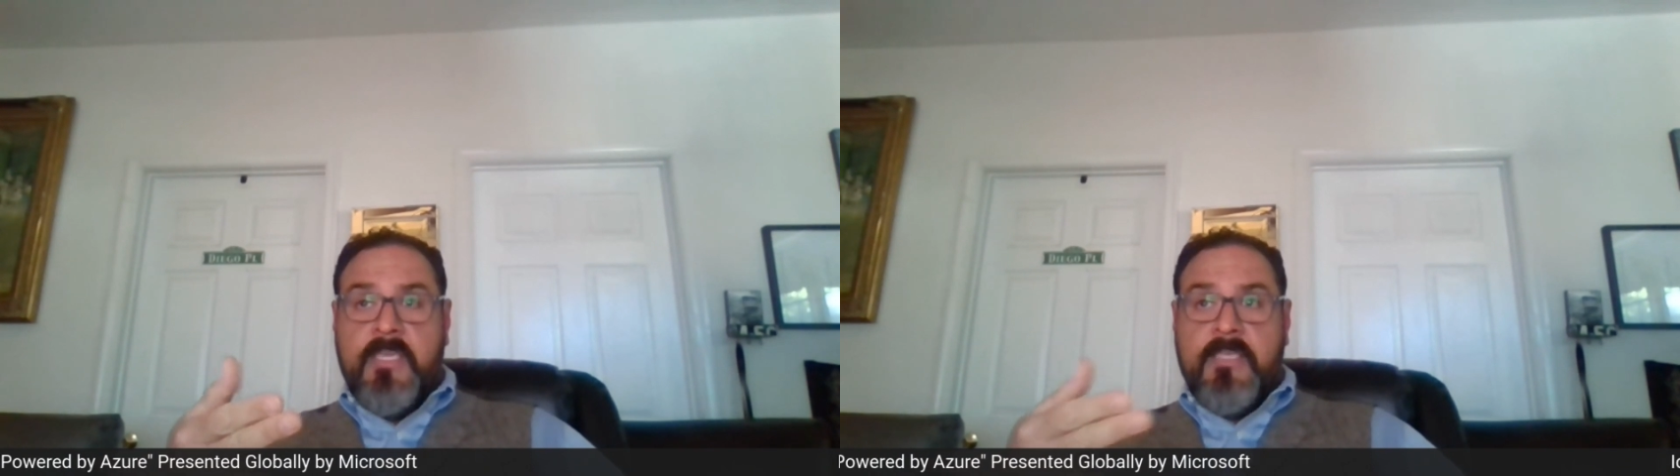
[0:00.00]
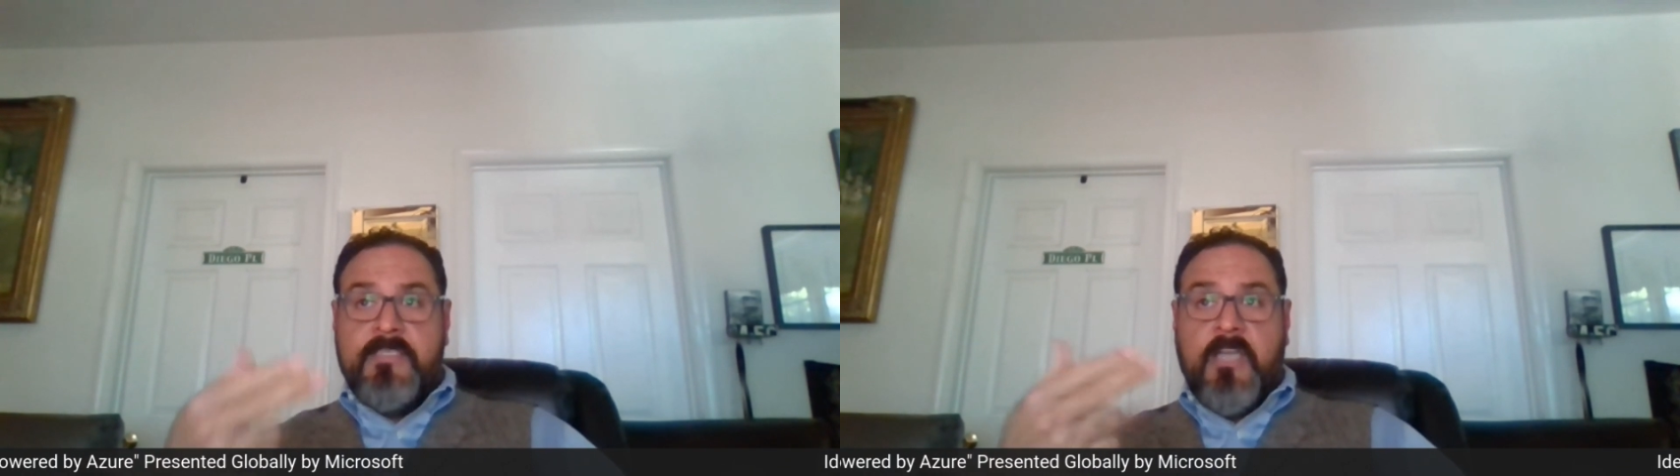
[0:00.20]

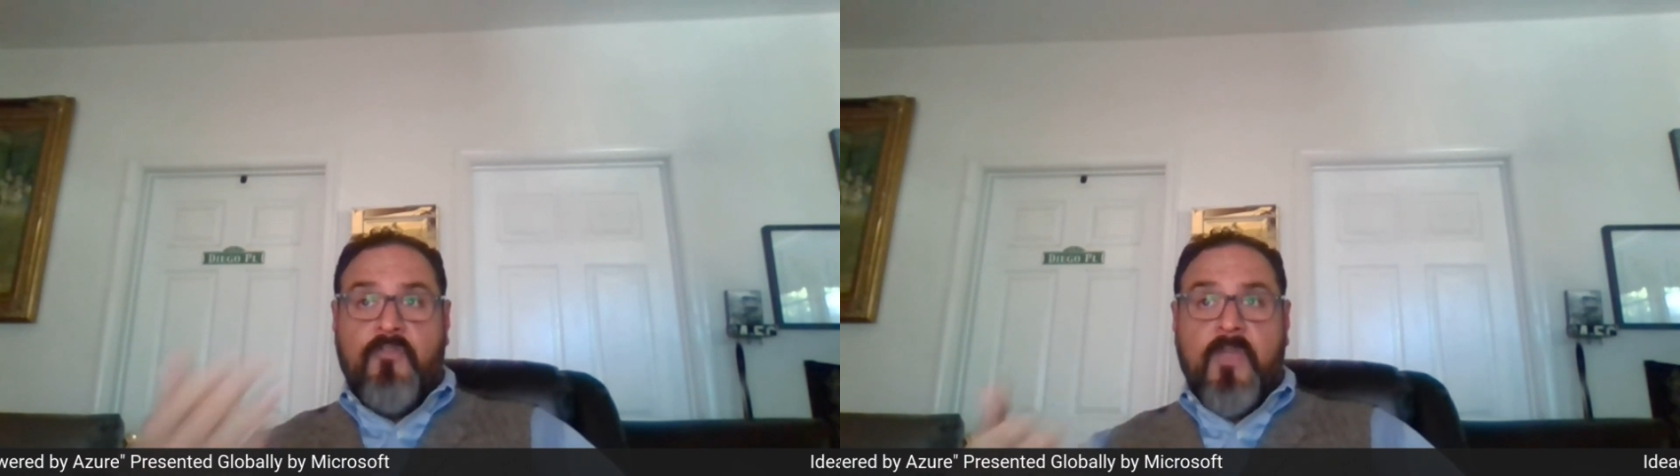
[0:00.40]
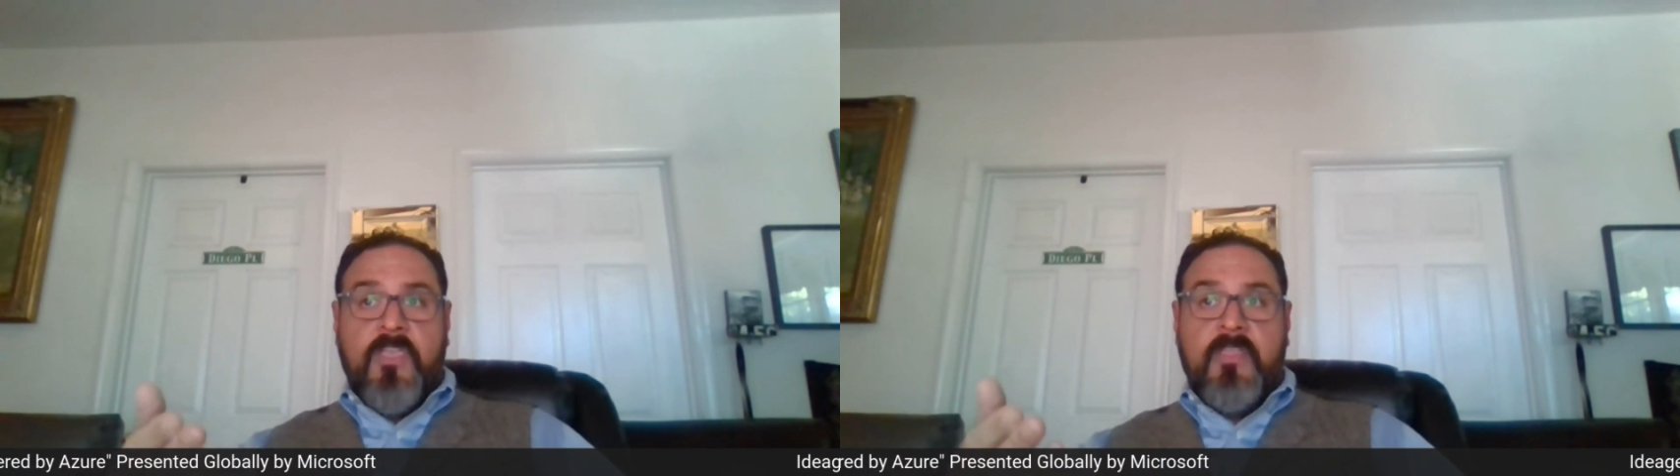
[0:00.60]

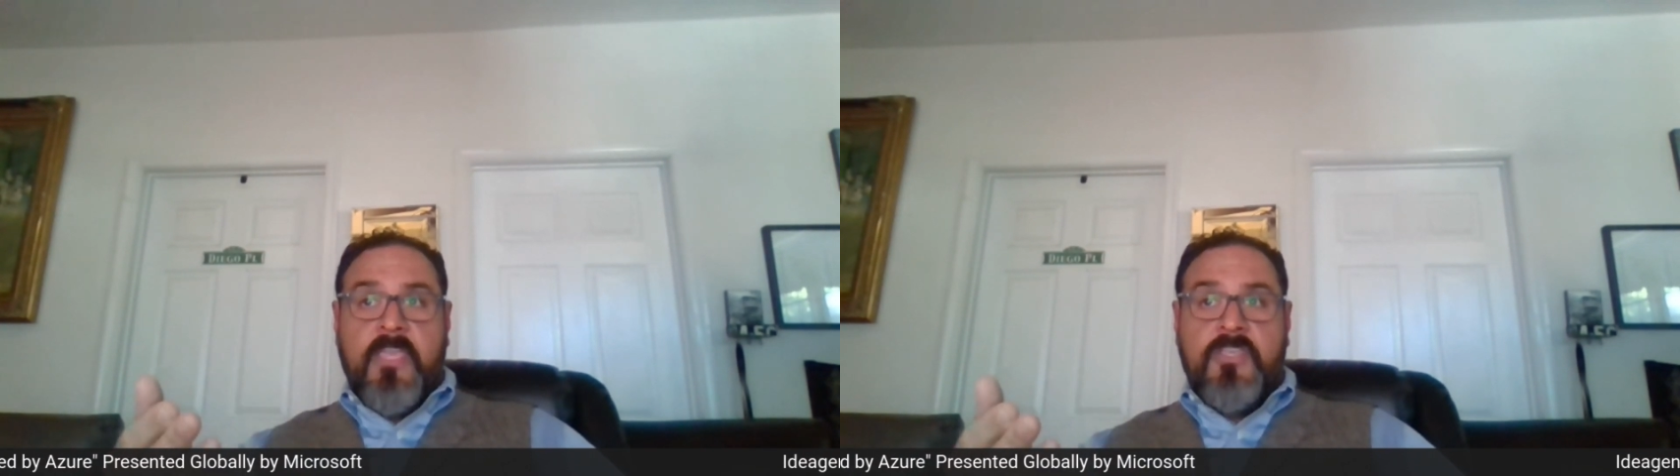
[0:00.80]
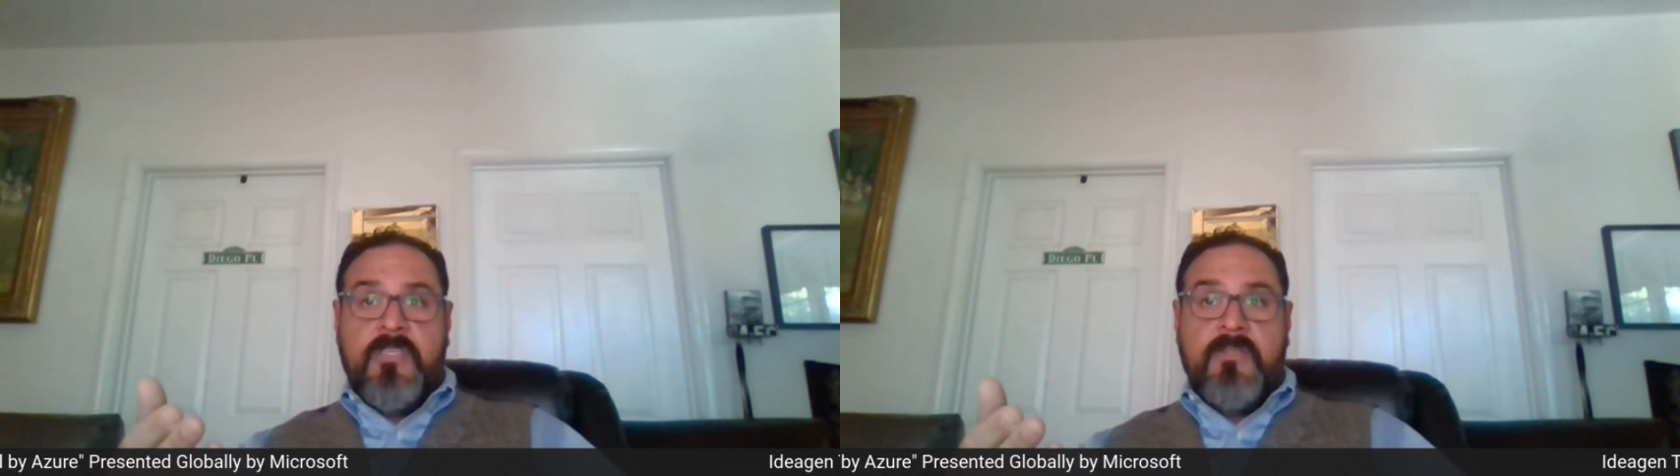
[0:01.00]

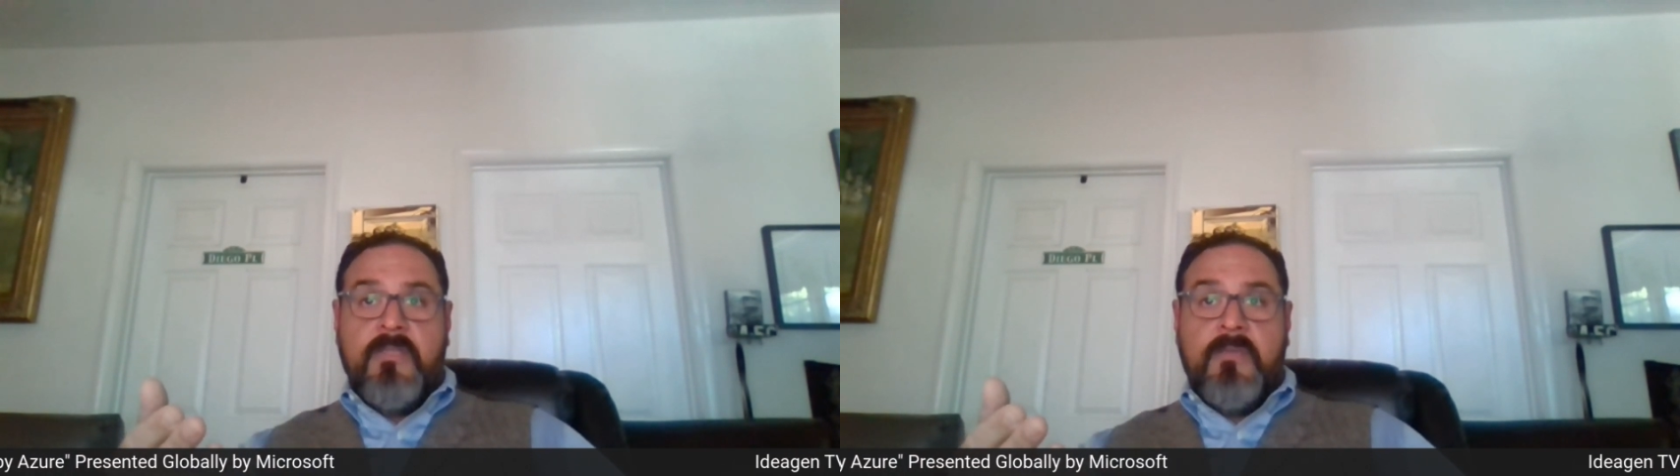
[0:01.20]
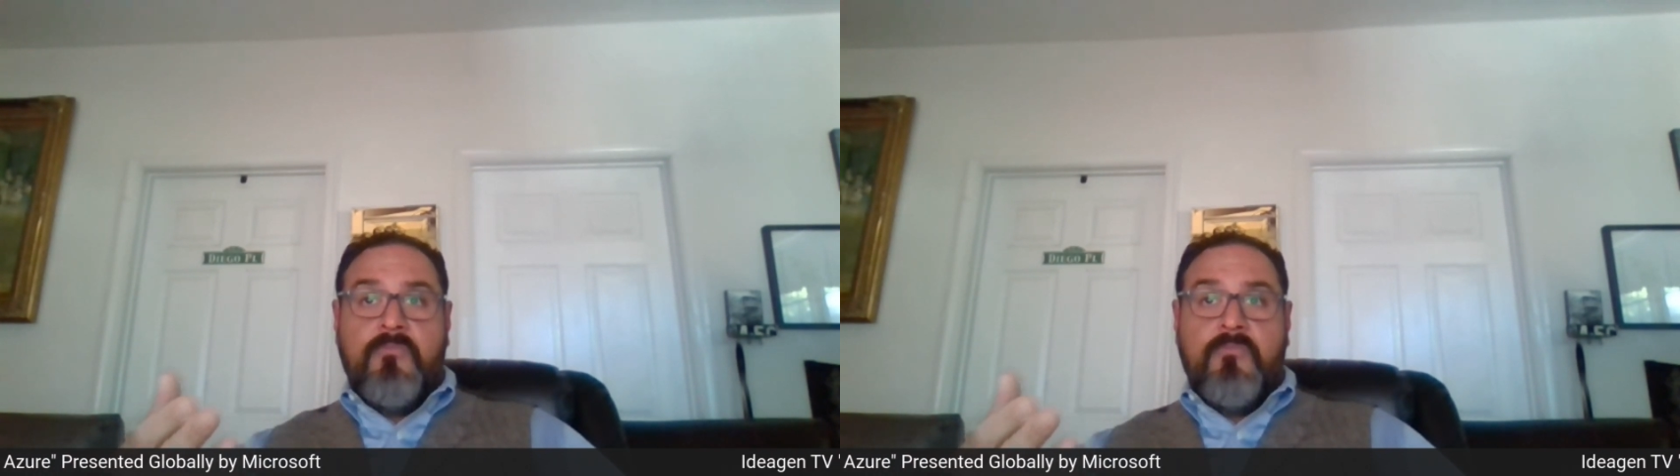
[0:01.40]
self-regulation,